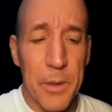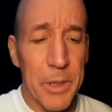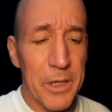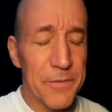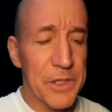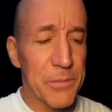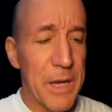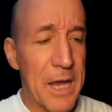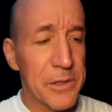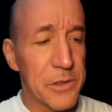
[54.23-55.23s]
many of these
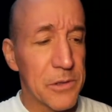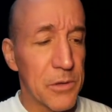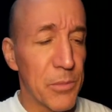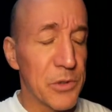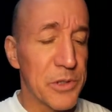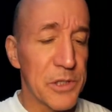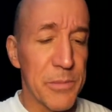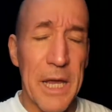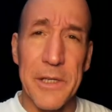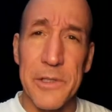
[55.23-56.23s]
masks, or most of these
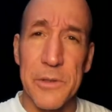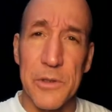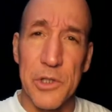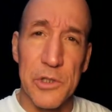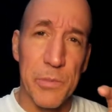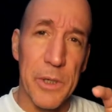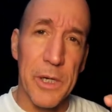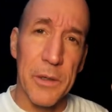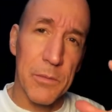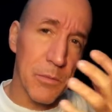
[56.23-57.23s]
masks, just
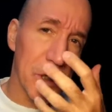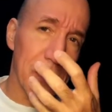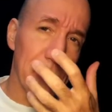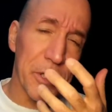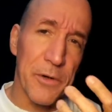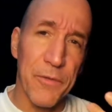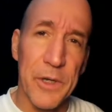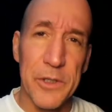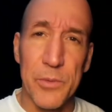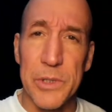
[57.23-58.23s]
by covering your
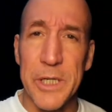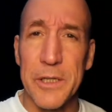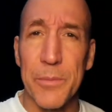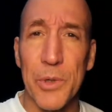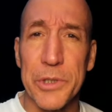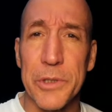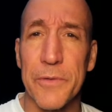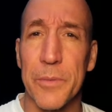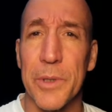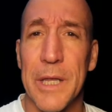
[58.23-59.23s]
face, retain the moisture
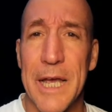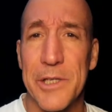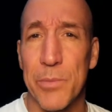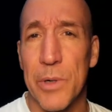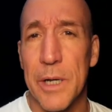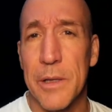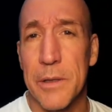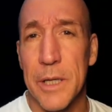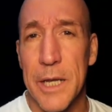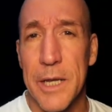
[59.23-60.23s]
from your last breath
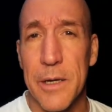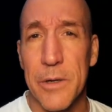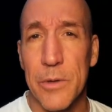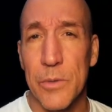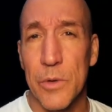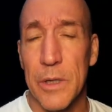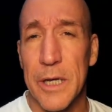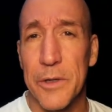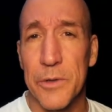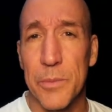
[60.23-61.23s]
and
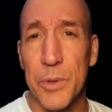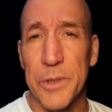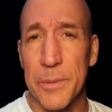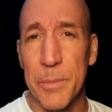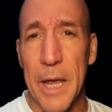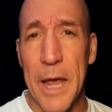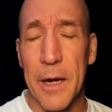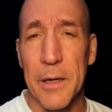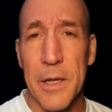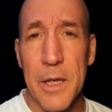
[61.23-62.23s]
allow you to breathe it
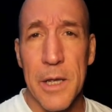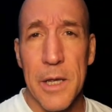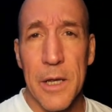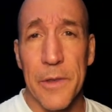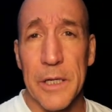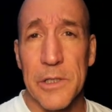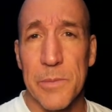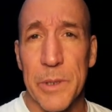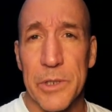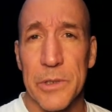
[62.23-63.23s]
back. That's
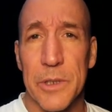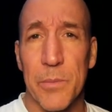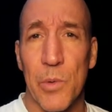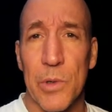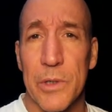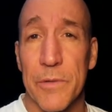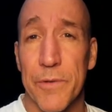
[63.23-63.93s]
especially important in